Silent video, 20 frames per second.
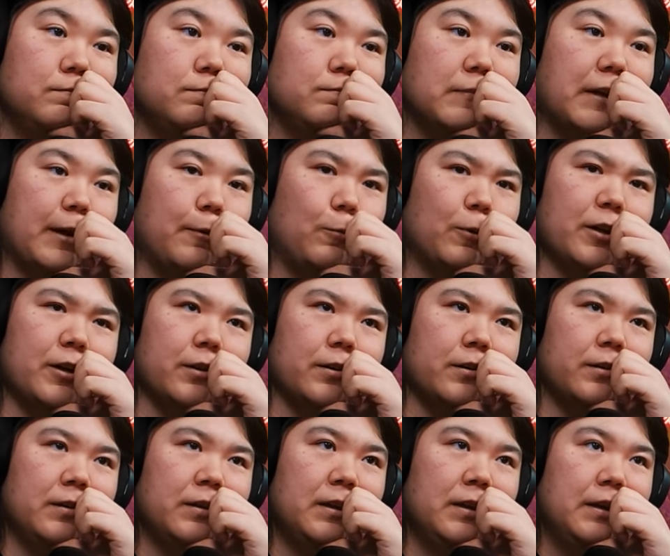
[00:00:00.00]
Like, I
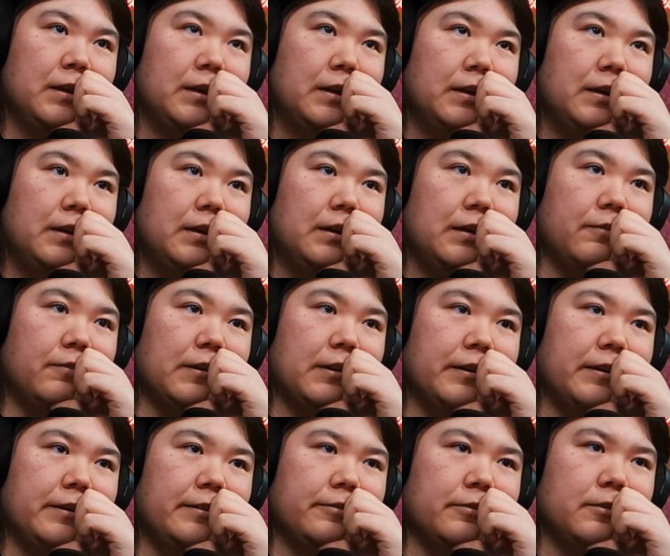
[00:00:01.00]
wonder if they
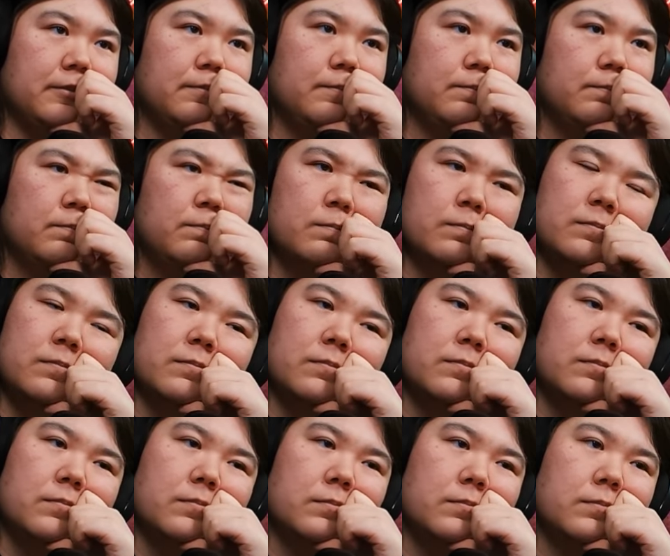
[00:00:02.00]
leave.
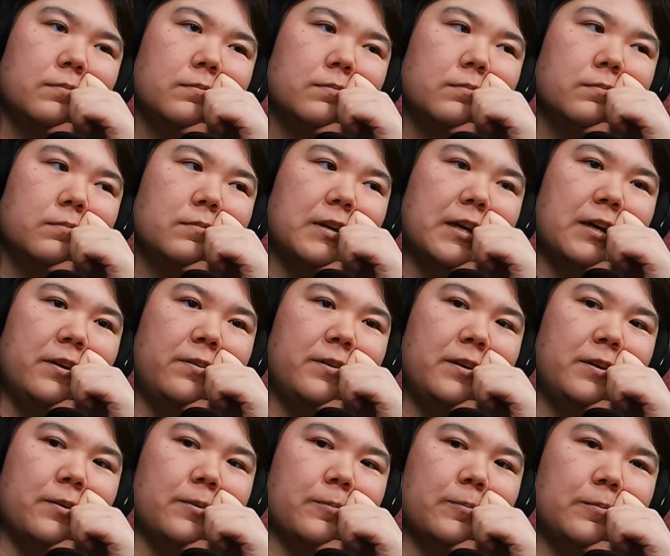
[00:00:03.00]
I don't
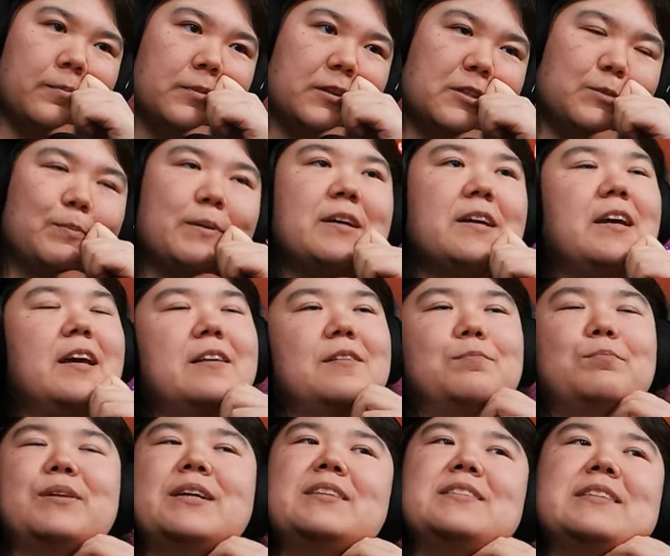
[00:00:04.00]
know, because
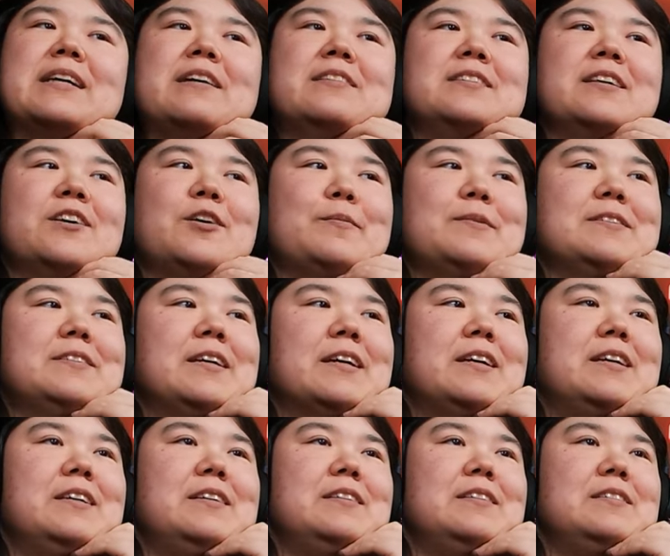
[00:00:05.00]
Blitz sounds like almost like
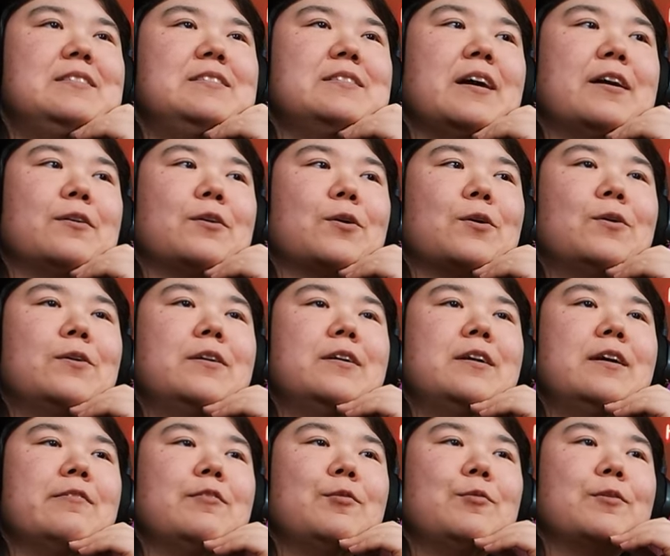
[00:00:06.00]
he's done
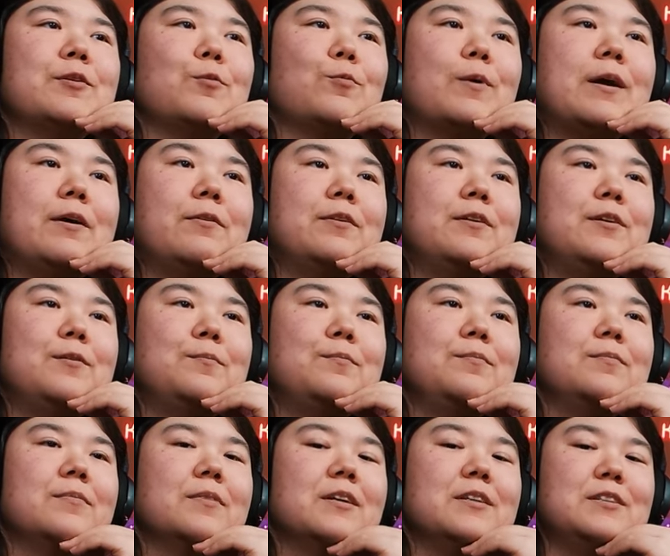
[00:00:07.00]
hurting everyone around
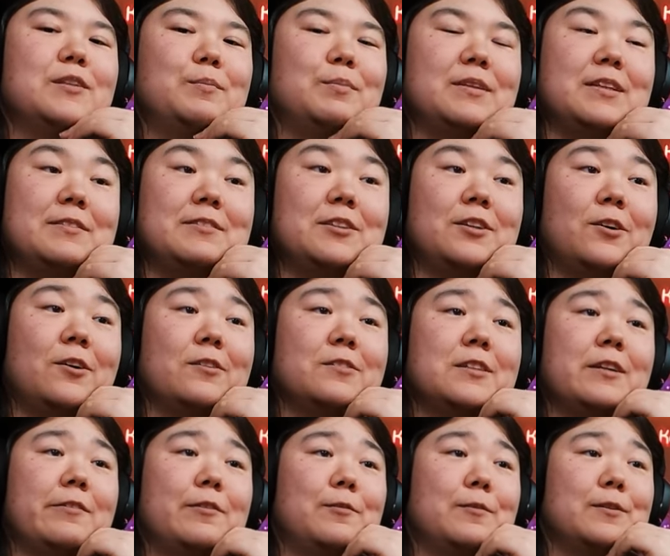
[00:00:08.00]
him because he believes he hurts
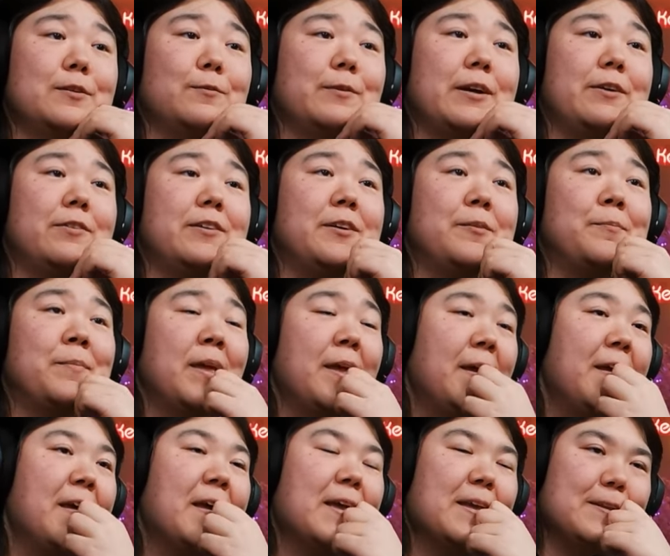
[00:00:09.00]
everyone around him.
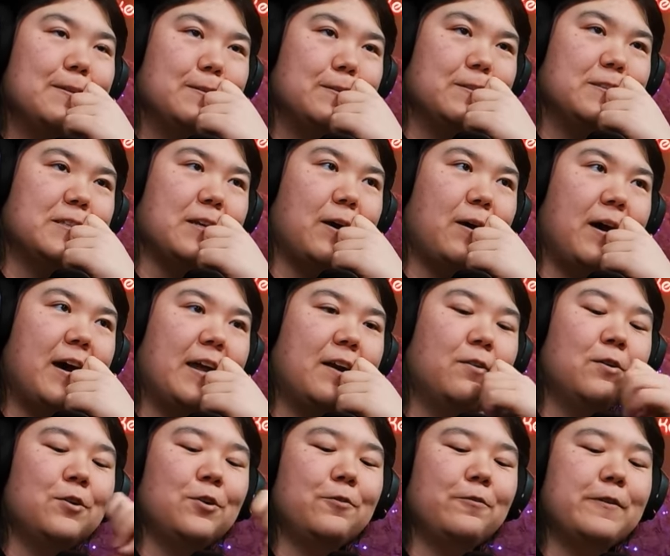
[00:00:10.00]
So I
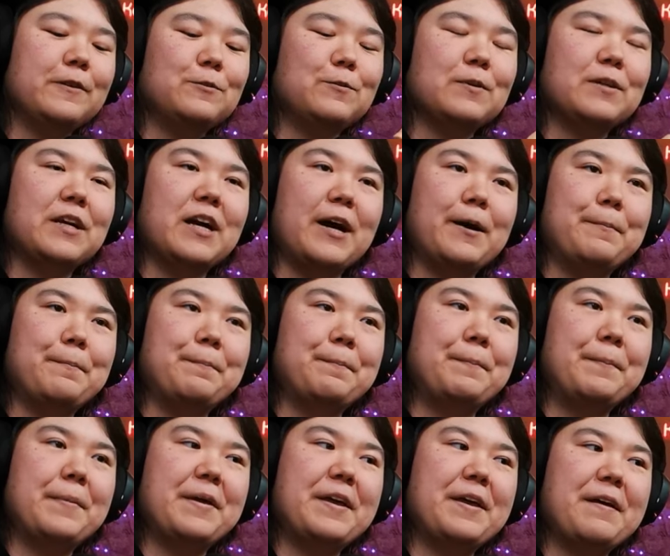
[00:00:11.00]
don't know if this would
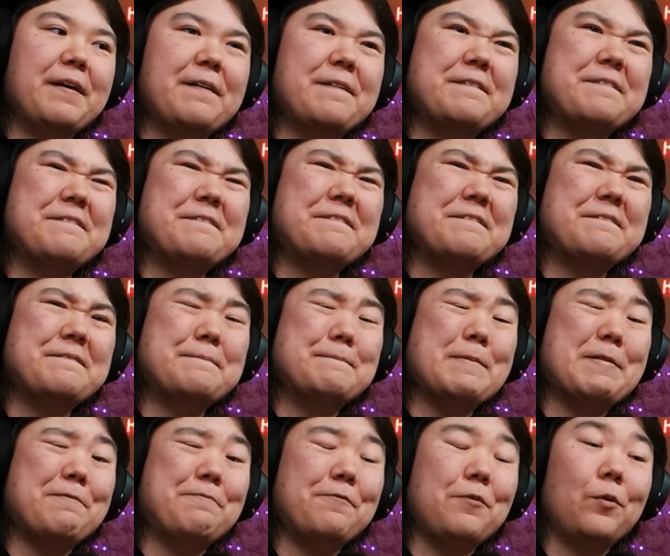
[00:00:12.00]
come
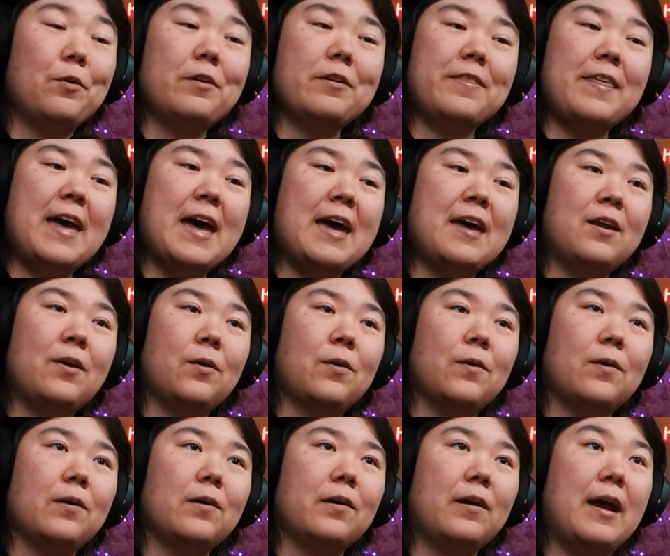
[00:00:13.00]
before that
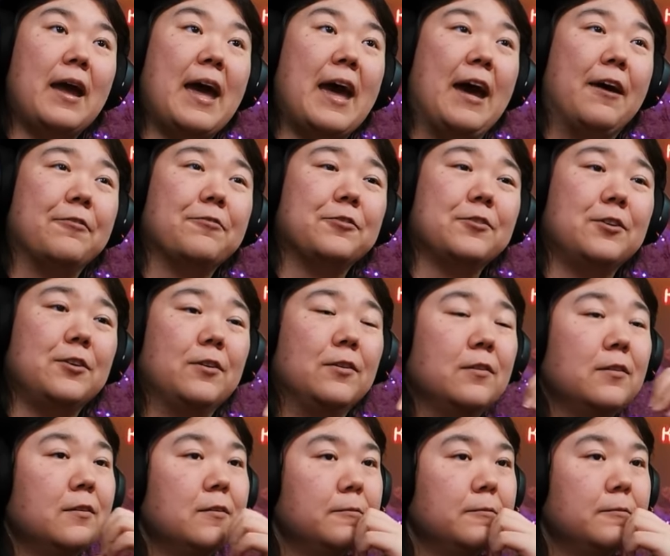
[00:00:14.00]
or after.